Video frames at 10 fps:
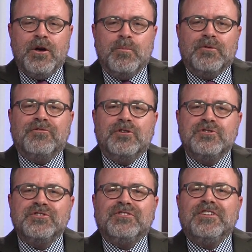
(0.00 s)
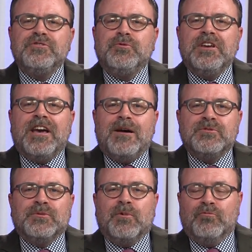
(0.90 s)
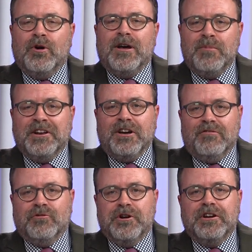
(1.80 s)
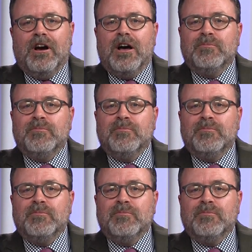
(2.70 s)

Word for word: But first, let's recap some of what I've been covering on